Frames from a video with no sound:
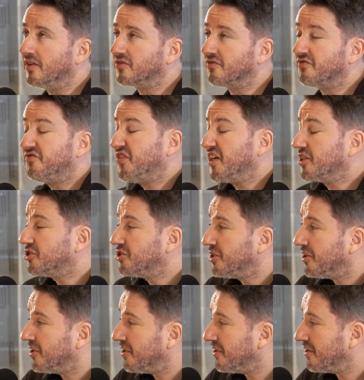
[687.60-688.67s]

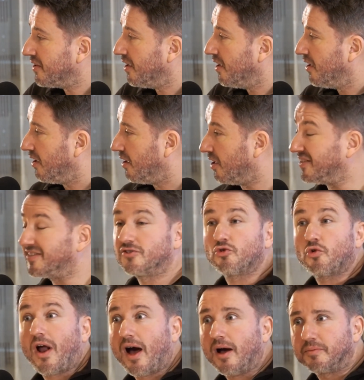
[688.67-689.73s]
fiction. It's
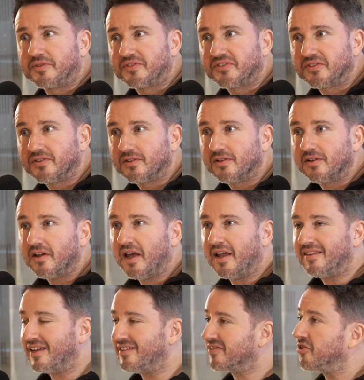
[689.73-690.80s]
trapped,
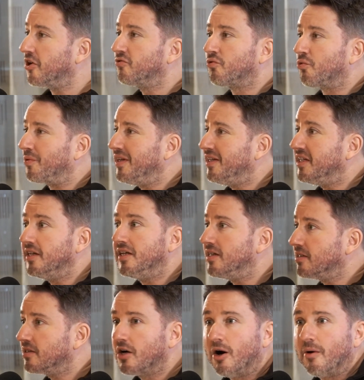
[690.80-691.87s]
and it's not really
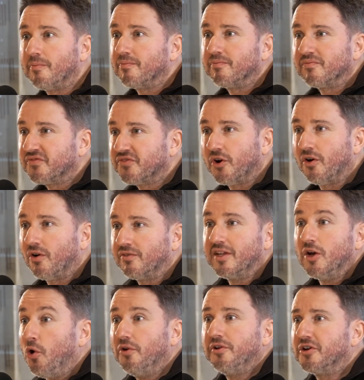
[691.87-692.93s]
income for
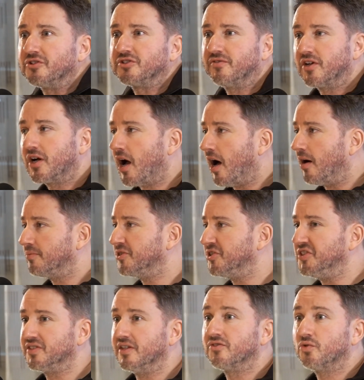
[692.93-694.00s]
the owners of the
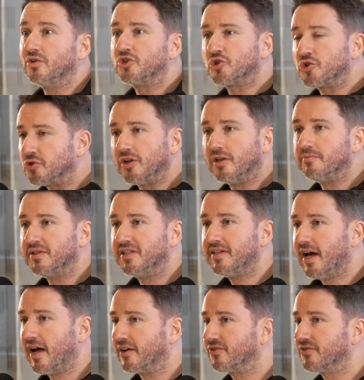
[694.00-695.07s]
companies, and so it shouldn't be
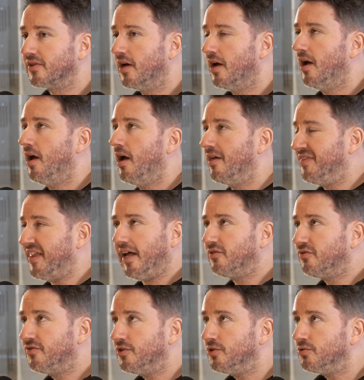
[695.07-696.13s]
taxed. That
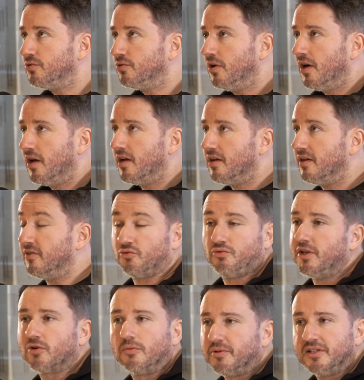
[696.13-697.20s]
view is
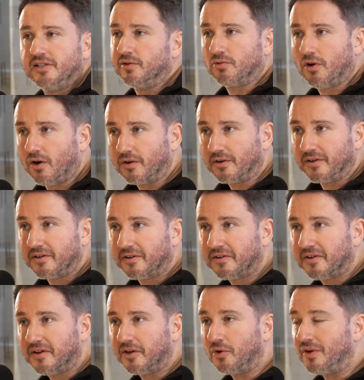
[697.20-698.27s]
really completely wrong.
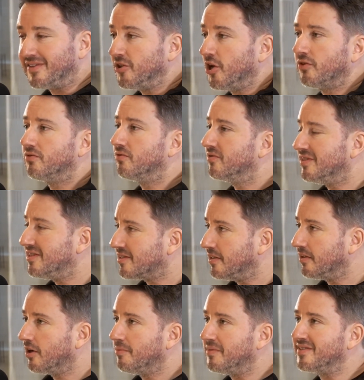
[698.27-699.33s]
It's not. This
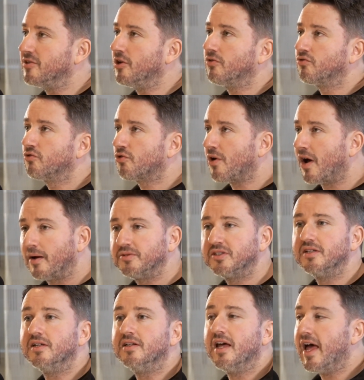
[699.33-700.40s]
income is not trapped
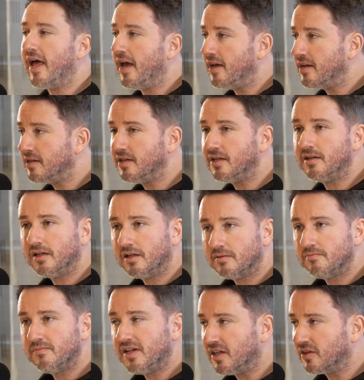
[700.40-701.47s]
in any
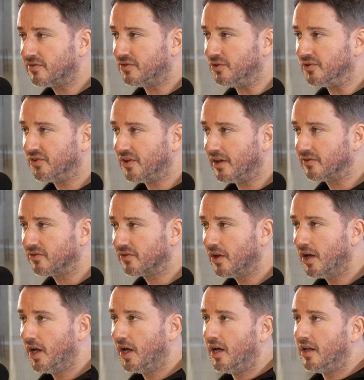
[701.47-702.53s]
meaningful sense.
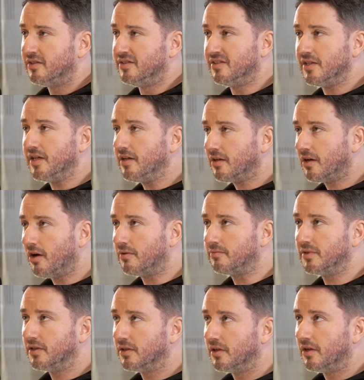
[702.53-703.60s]
This
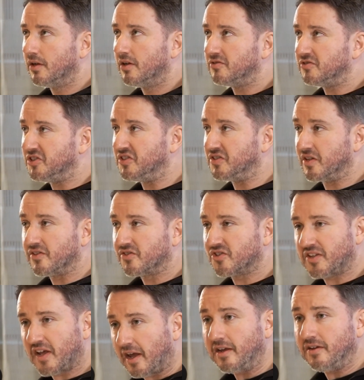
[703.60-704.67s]
income is
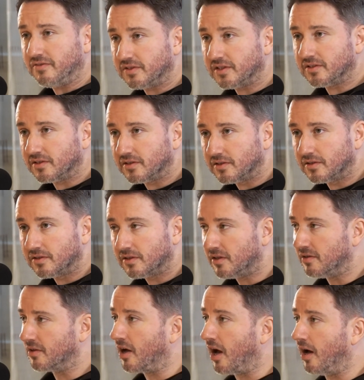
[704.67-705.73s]
saved
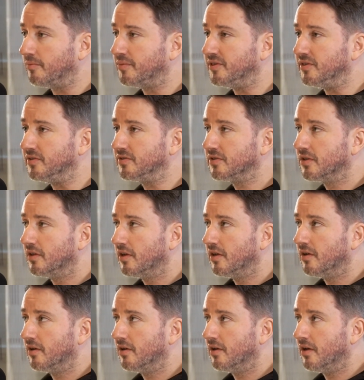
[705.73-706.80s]
in the companies.
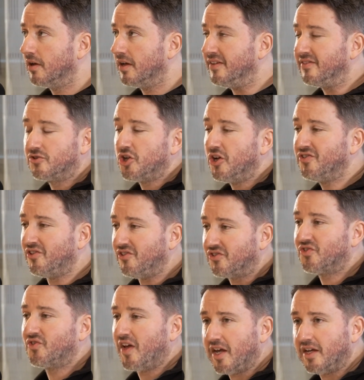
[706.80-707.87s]
It's just that it's
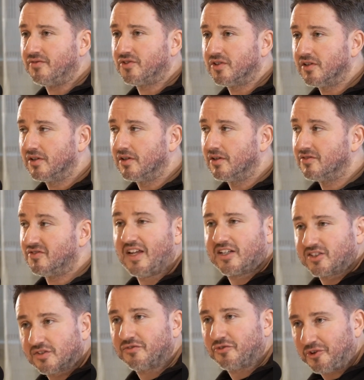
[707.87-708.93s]
saved
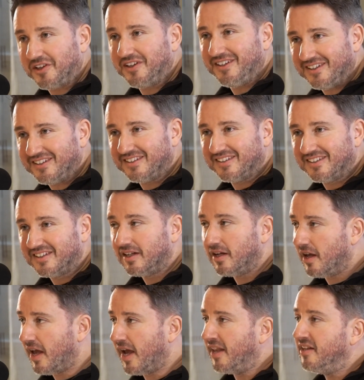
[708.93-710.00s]
tax-free, and
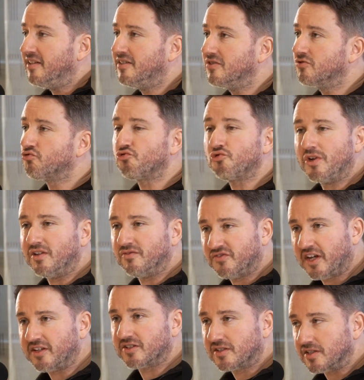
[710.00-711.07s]
it is
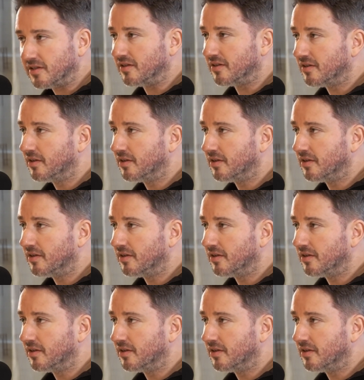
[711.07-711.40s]
reinvested,